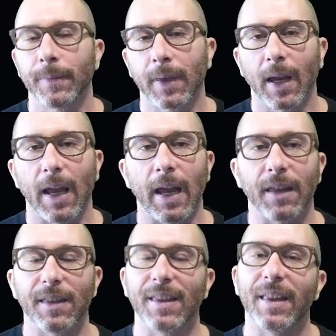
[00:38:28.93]

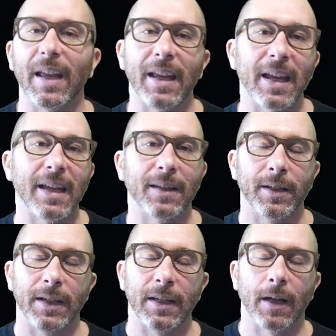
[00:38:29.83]
then they get
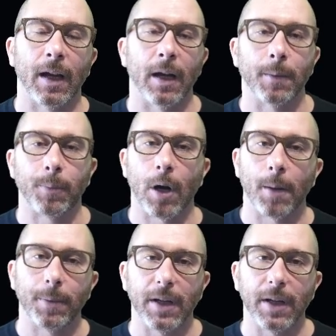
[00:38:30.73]
property